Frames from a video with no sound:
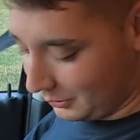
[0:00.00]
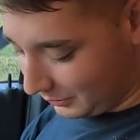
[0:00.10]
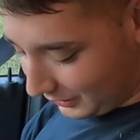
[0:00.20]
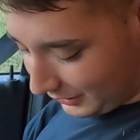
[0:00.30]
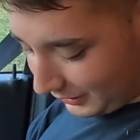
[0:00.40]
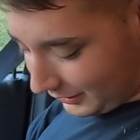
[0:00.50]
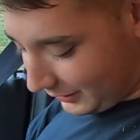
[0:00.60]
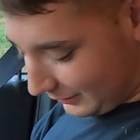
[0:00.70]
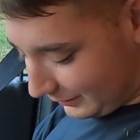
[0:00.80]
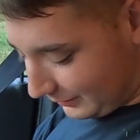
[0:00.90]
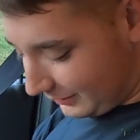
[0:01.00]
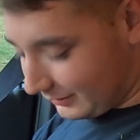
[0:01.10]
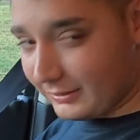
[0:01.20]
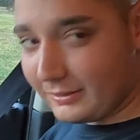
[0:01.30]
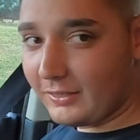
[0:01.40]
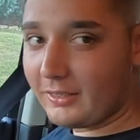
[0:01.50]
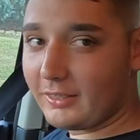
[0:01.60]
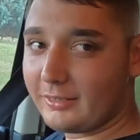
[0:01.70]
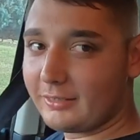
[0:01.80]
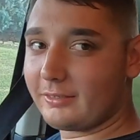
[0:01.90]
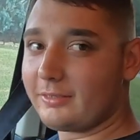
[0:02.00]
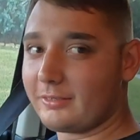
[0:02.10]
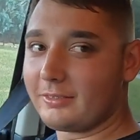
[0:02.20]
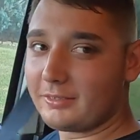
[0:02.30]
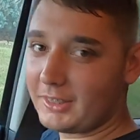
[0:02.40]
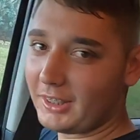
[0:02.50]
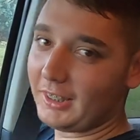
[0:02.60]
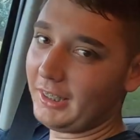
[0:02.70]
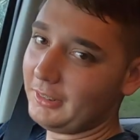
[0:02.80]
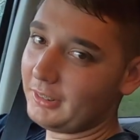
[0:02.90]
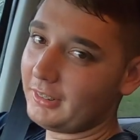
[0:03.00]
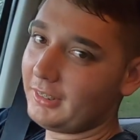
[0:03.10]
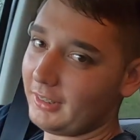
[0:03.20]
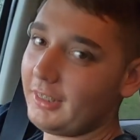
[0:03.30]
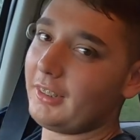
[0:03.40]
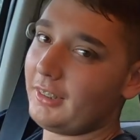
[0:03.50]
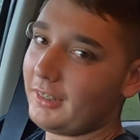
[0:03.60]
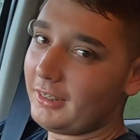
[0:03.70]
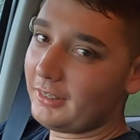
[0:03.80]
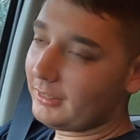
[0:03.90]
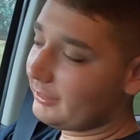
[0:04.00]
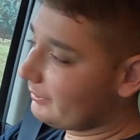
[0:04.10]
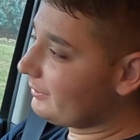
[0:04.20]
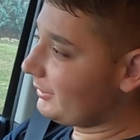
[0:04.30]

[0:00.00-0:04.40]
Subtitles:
Oh, the way he came up, you already felt like he was, regardless of the amount, he was gonna...